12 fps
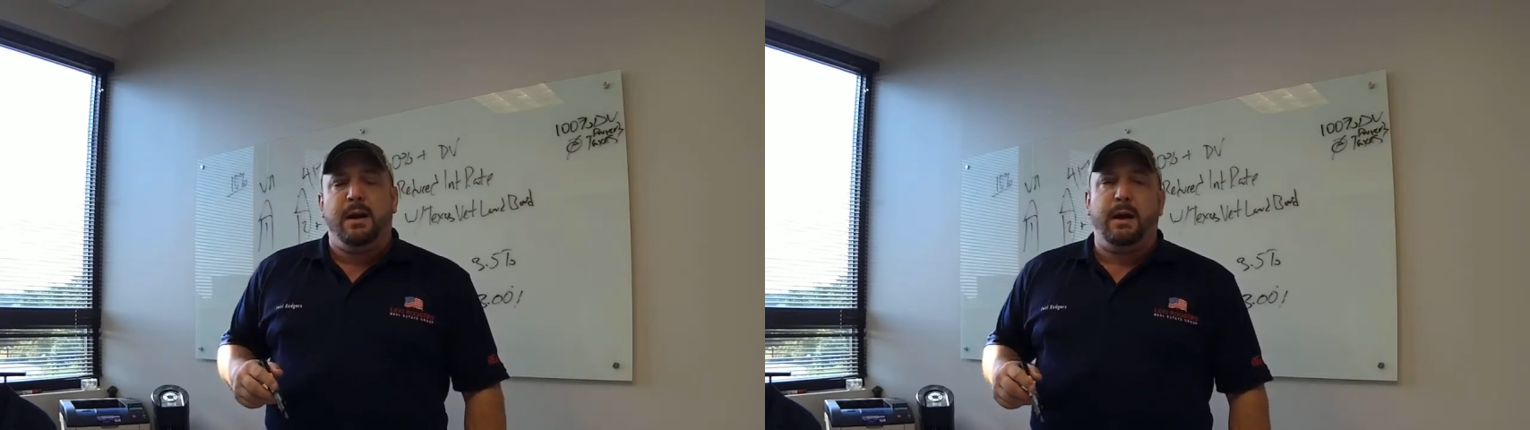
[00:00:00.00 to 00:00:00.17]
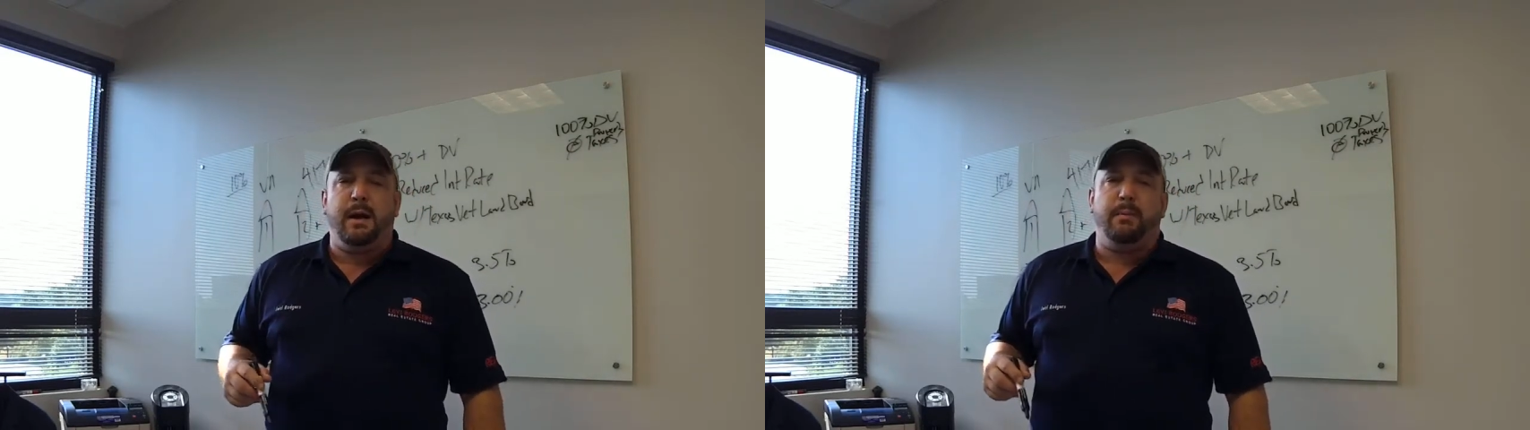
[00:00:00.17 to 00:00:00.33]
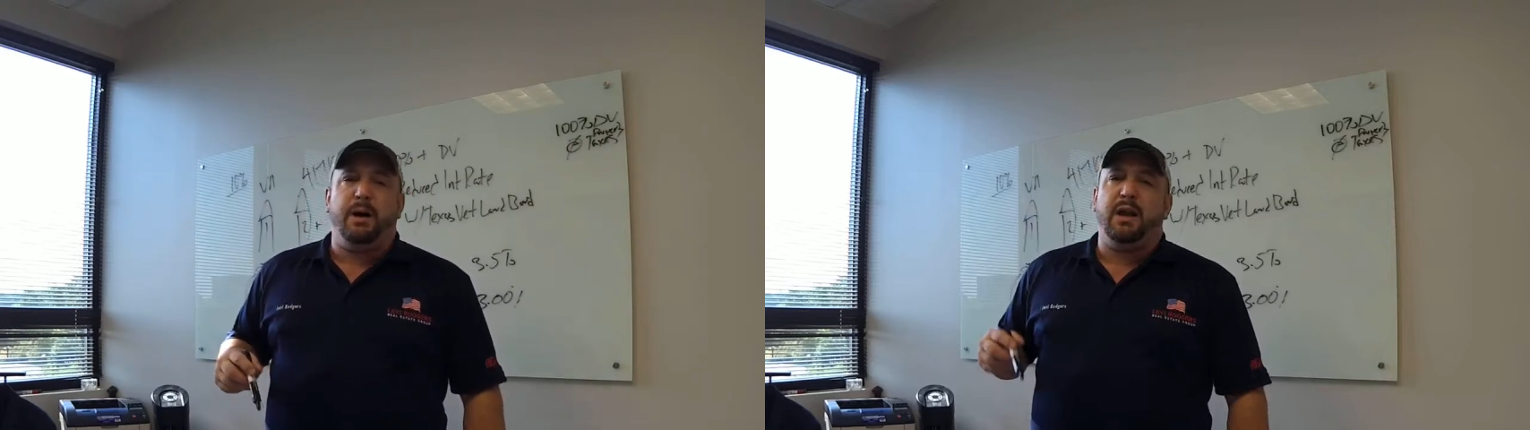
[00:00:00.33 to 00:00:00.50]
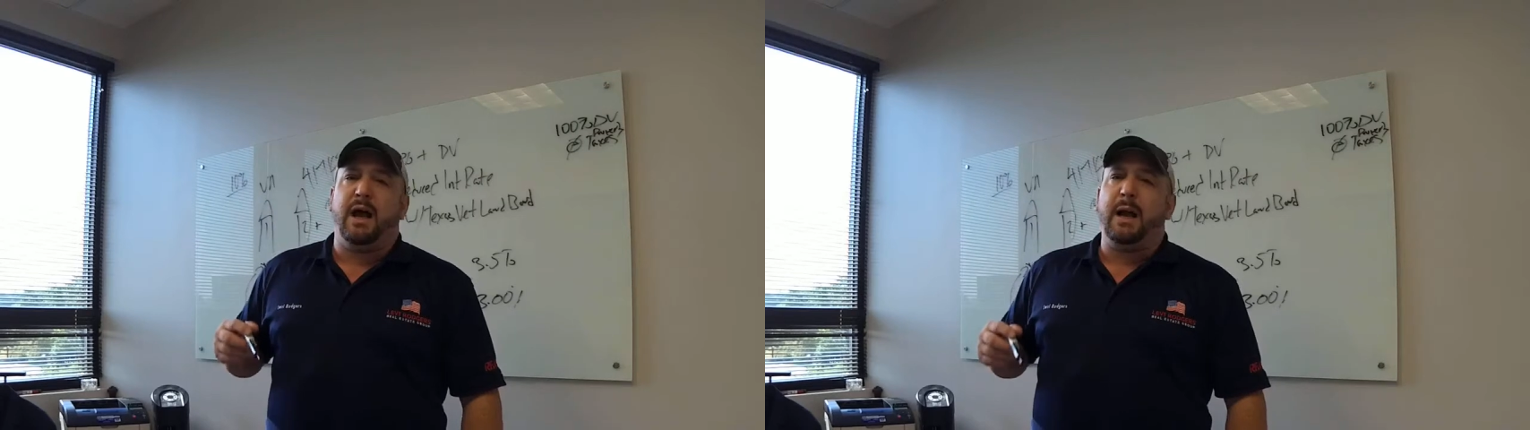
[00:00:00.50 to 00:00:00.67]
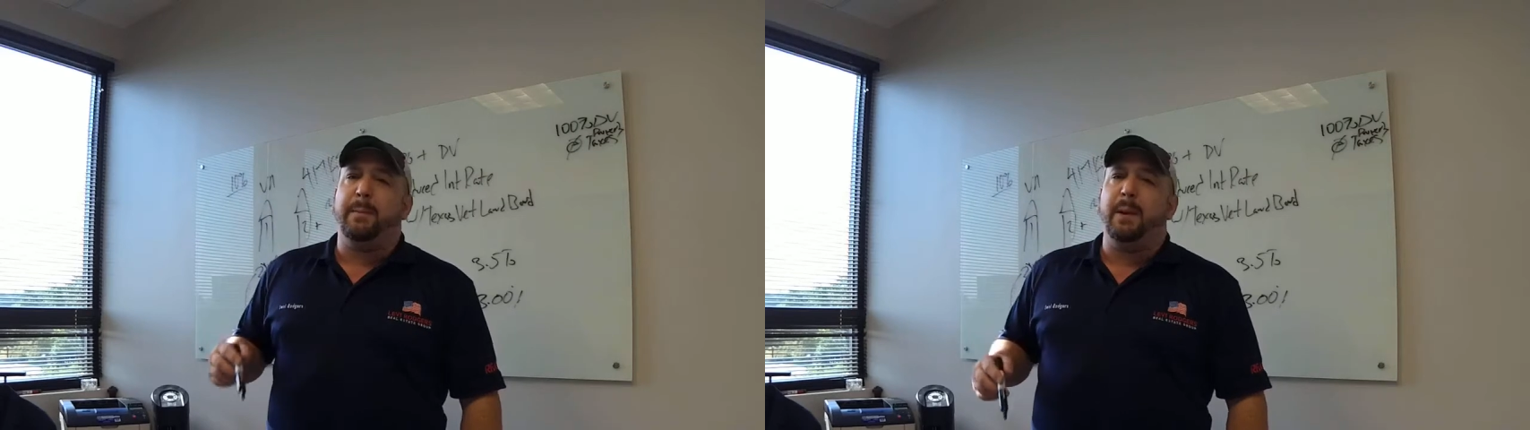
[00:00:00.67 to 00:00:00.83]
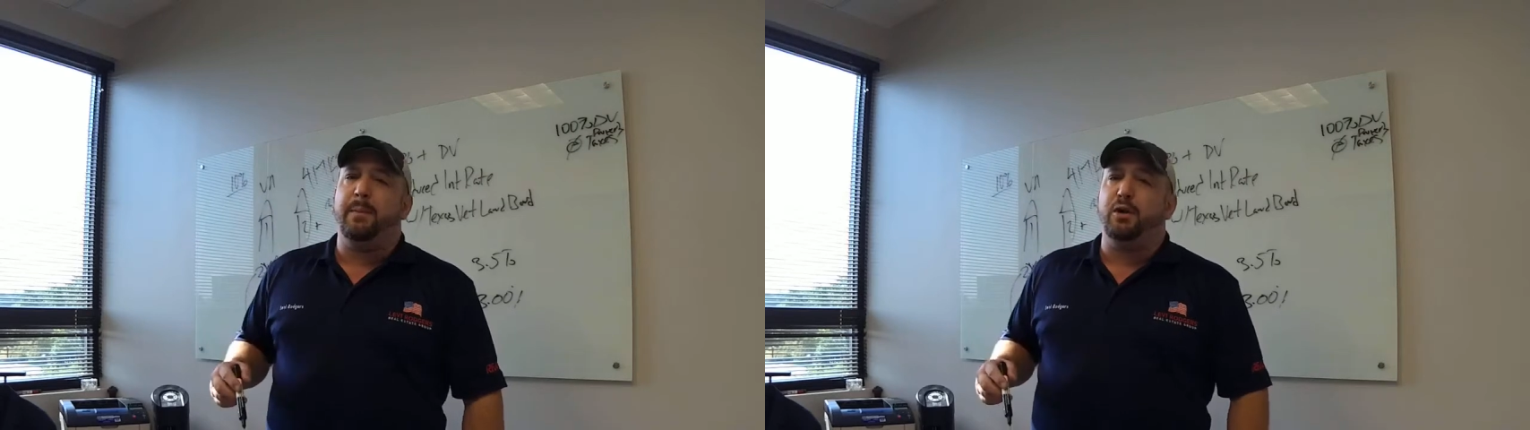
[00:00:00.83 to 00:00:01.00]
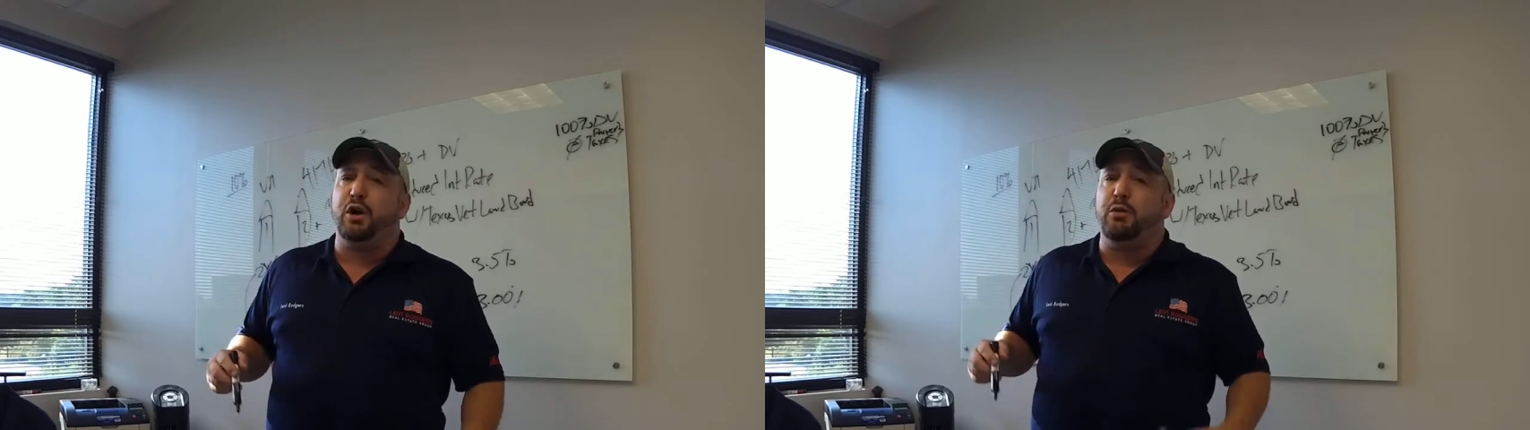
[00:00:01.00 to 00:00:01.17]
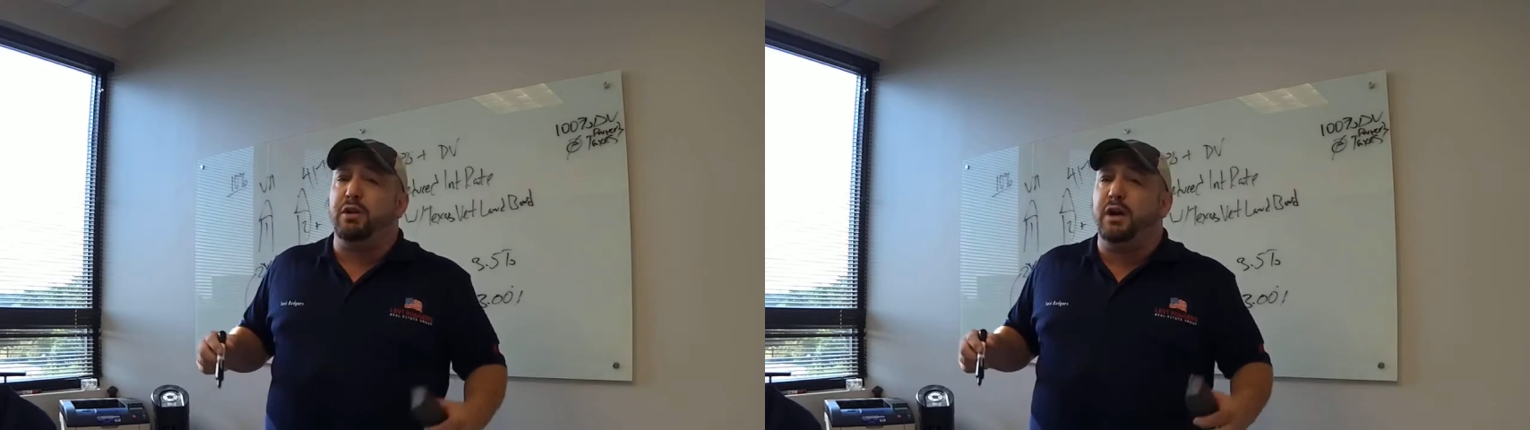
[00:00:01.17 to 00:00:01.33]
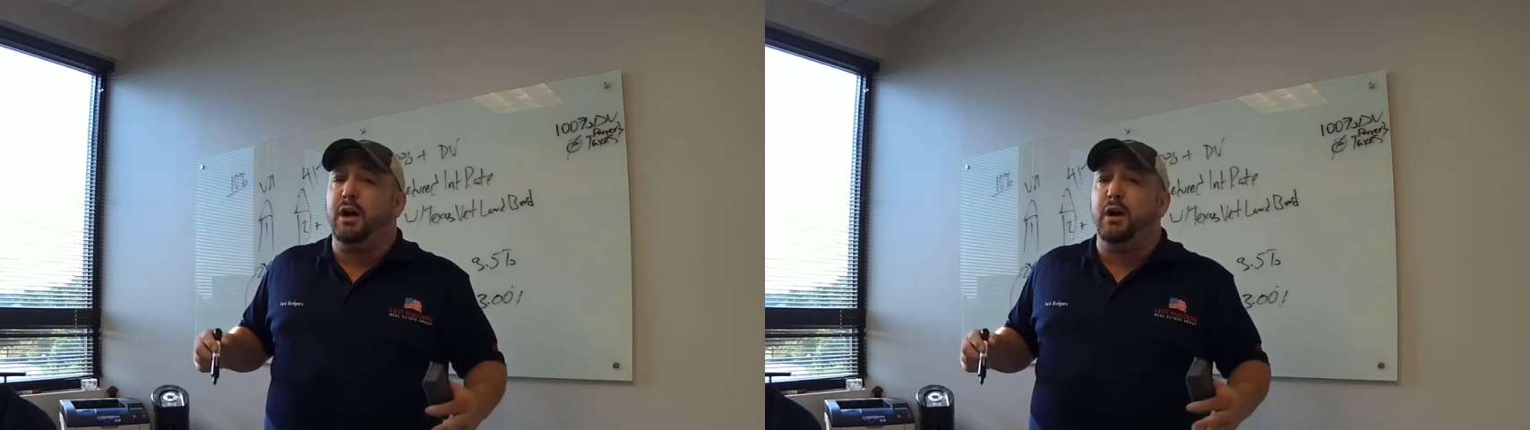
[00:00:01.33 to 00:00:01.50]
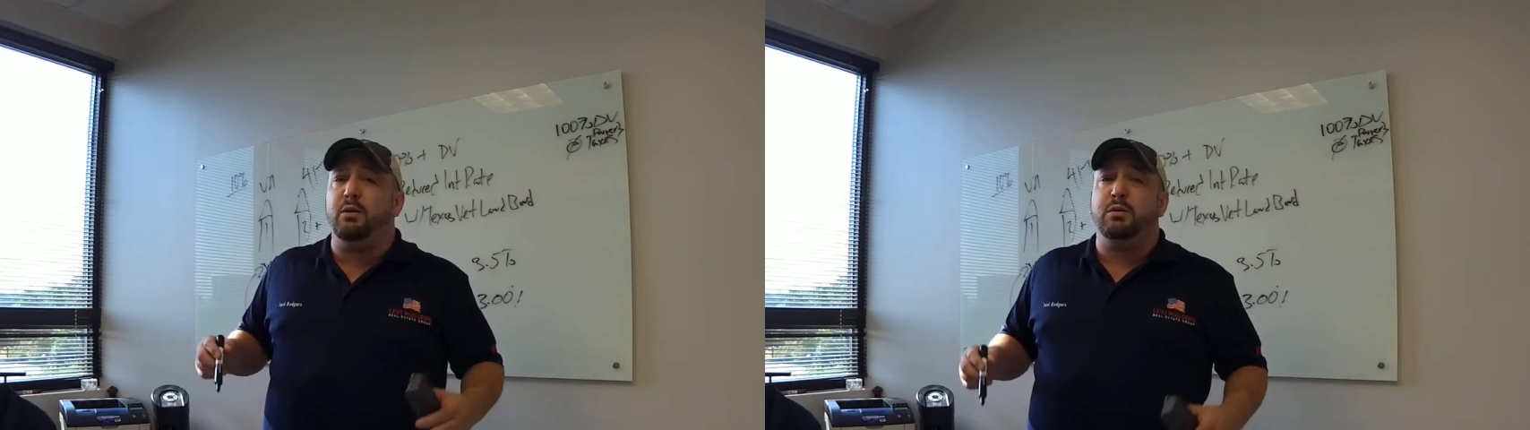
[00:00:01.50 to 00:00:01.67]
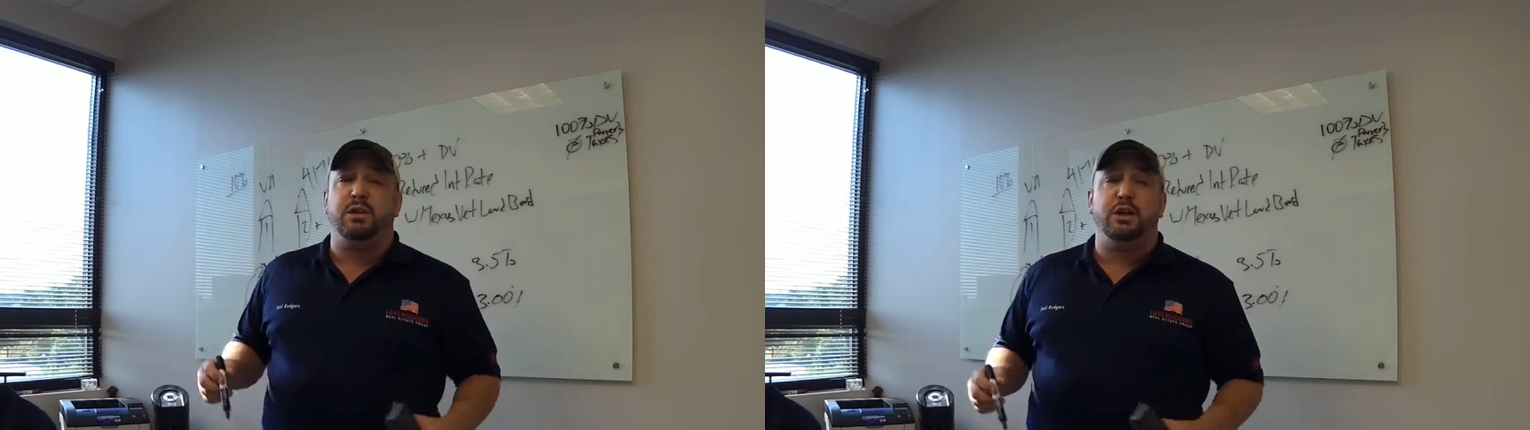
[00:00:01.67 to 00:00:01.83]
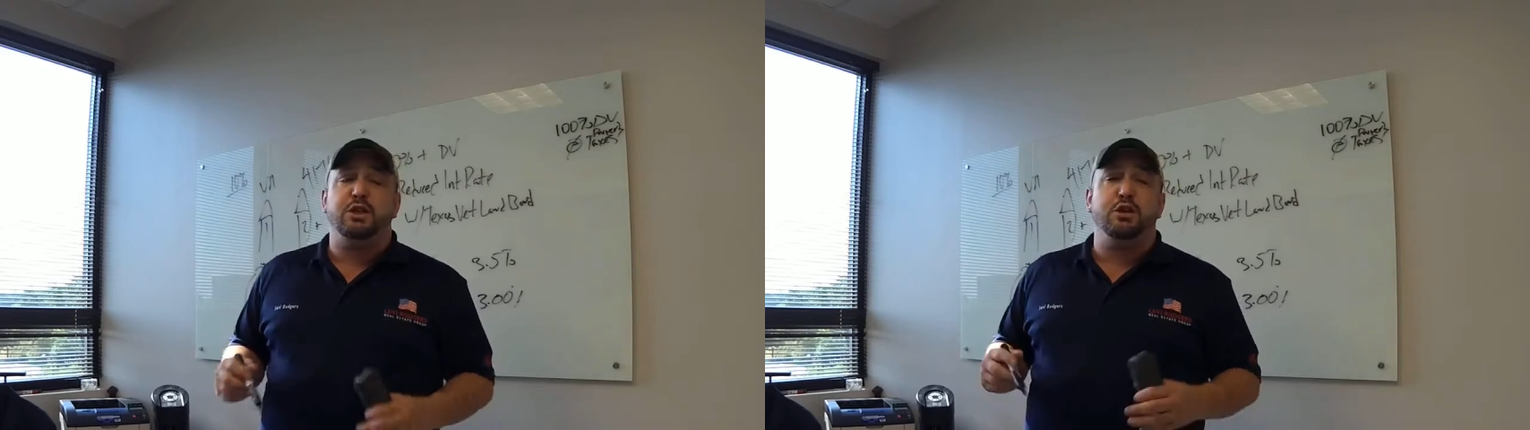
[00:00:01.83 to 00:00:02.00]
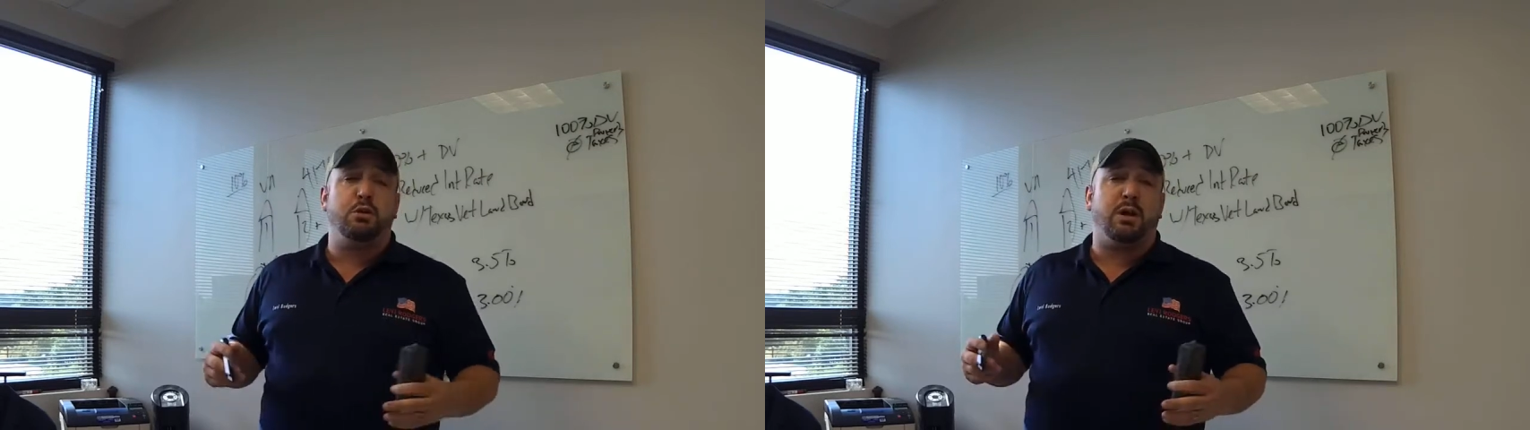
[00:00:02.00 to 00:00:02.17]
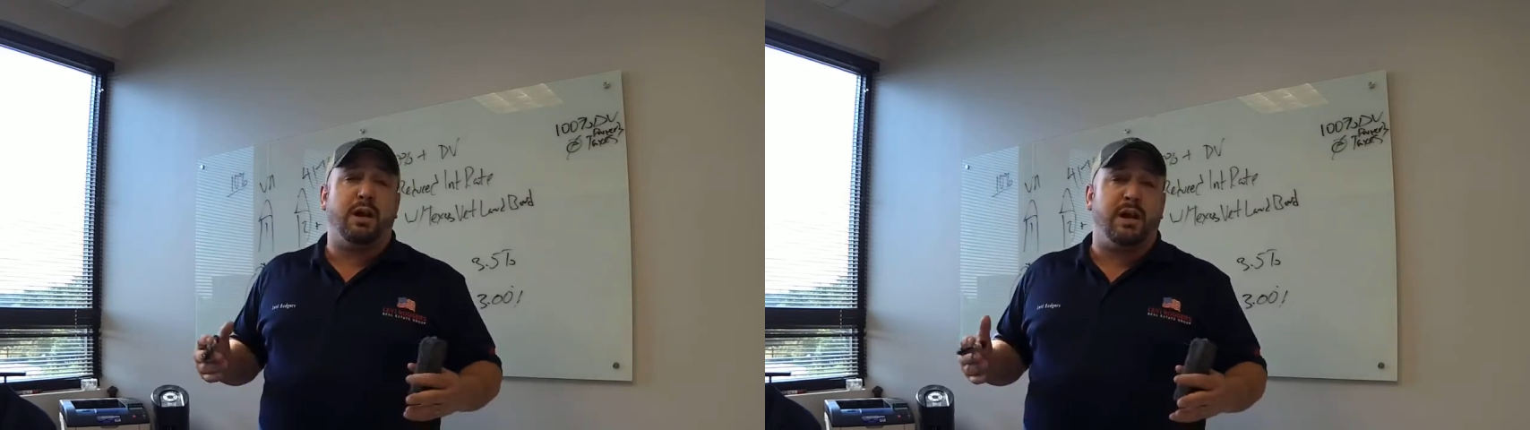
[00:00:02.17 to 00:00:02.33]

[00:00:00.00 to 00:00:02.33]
A lot of people don't know that you